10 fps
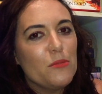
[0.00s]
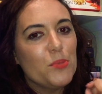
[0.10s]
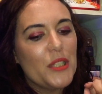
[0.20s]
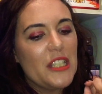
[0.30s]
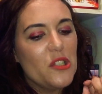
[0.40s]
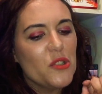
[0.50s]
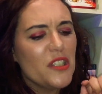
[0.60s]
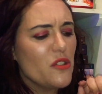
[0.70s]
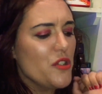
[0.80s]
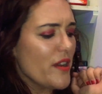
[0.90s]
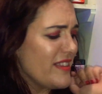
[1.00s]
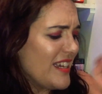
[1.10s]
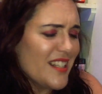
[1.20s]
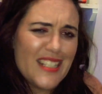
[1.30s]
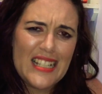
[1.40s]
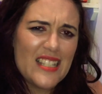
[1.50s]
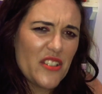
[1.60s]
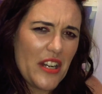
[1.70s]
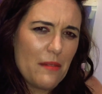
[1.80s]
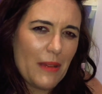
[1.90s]
Little Bookie Nook, although I think under
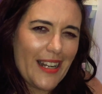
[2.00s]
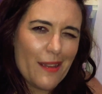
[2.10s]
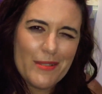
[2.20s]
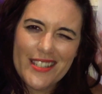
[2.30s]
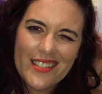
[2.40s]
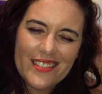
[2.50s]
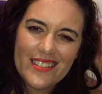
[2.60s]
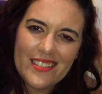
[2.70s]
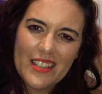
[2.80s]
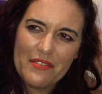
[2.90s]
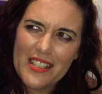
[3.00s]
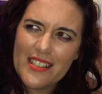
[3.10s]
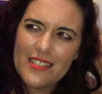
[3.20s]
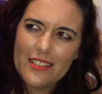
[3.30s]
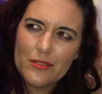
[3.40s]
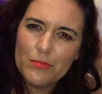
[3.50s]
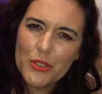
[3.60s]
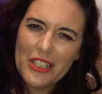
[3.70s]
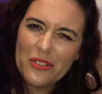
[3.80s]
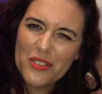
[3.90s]
Instagram my name's Steffi's Little
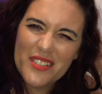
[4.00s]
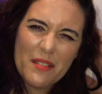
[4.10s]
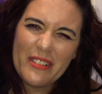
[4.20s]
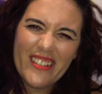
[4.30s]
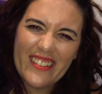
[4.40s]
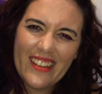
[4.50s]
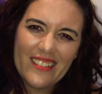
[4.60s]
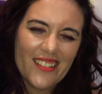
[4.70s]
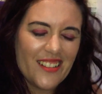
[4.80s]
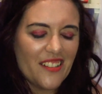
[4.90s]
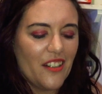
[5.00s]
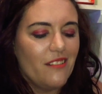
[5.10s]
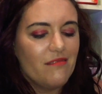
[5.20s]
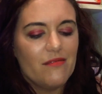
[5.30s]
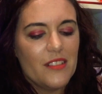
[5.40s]
Bookie Nook or something like that. I don't know.